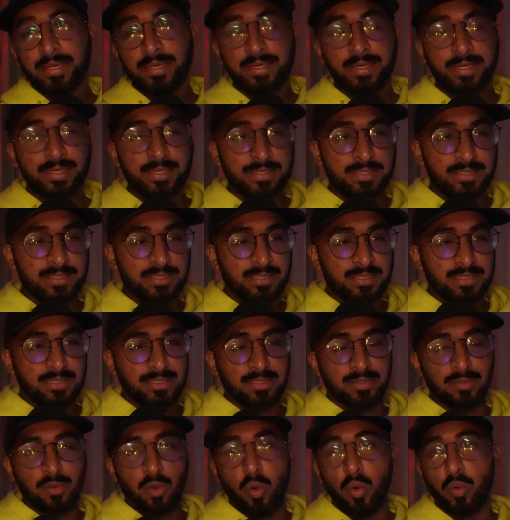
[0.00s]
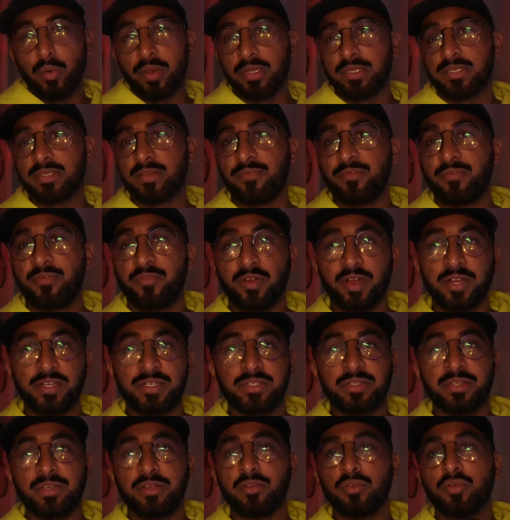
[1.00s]
It's always a
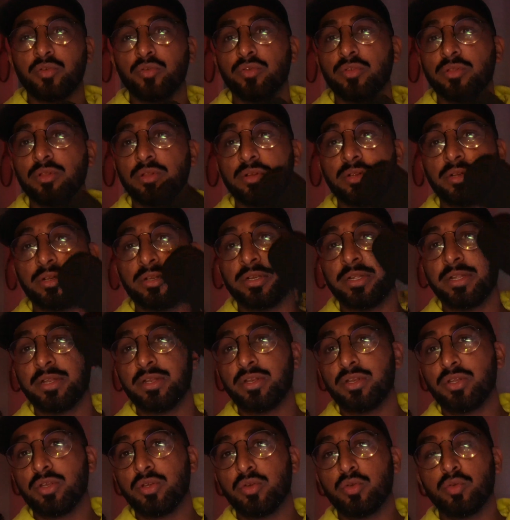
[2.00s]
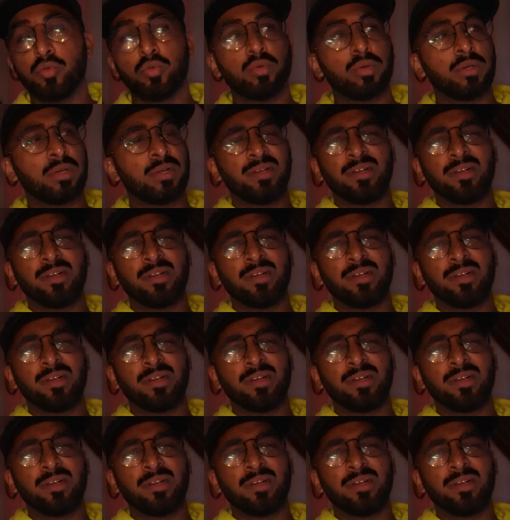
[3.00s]
fresh thing to learn and new.